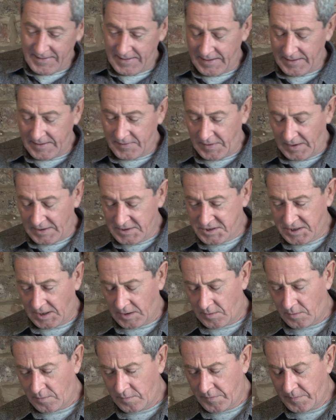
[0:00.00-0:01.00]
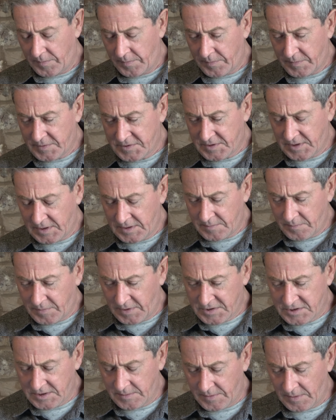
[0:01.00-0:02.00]
Yeah, thanks, Jacko.
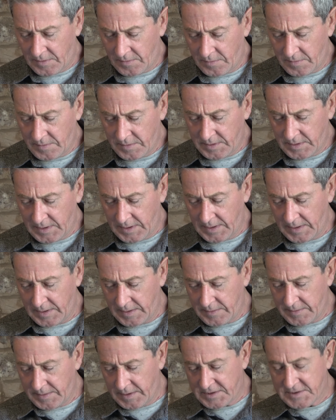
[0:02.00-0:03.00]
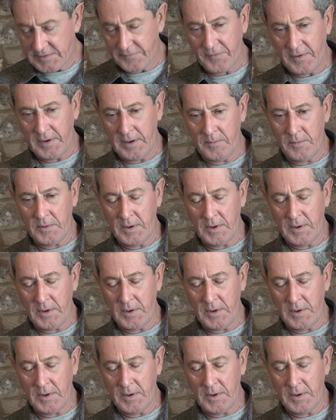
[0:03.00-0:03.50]
Bless you, bro. Yeah, Nitzavim.